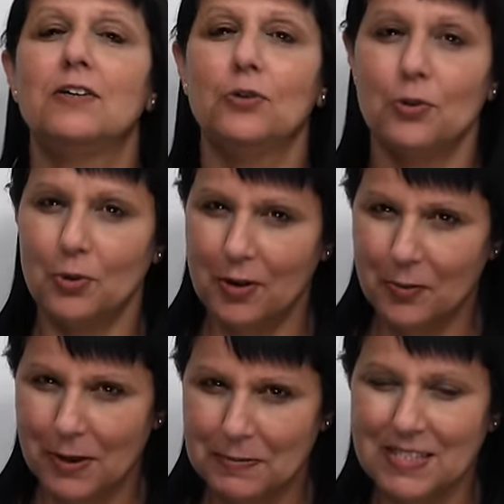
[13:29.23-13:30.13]
go to our
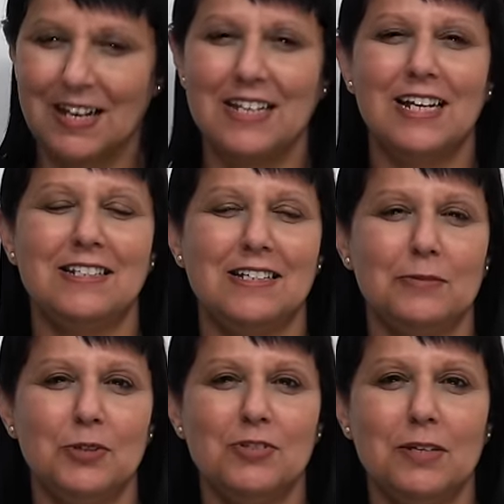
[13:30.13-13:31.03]
website at
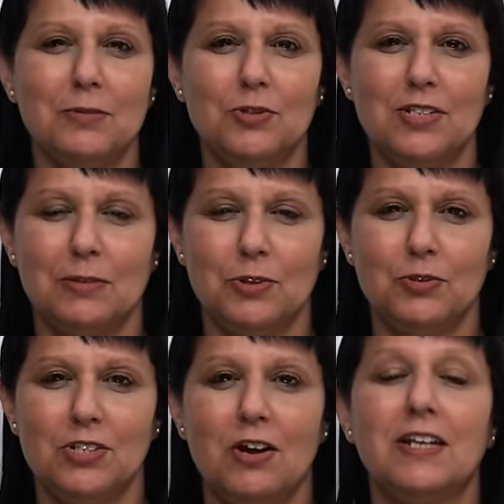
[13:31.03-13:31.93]

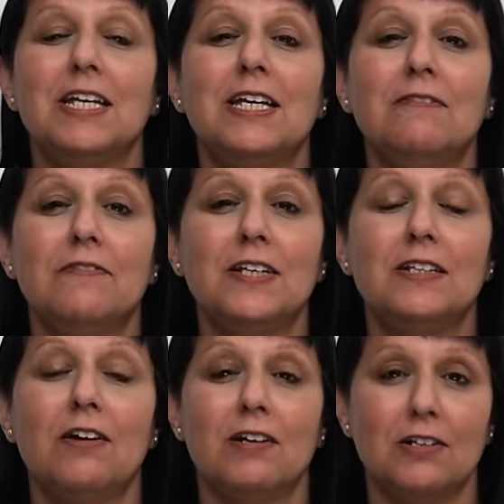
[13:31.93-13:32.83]

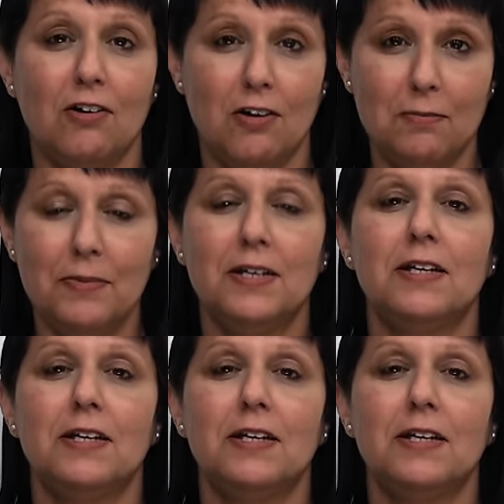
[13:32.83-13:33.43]
www.engvid.com.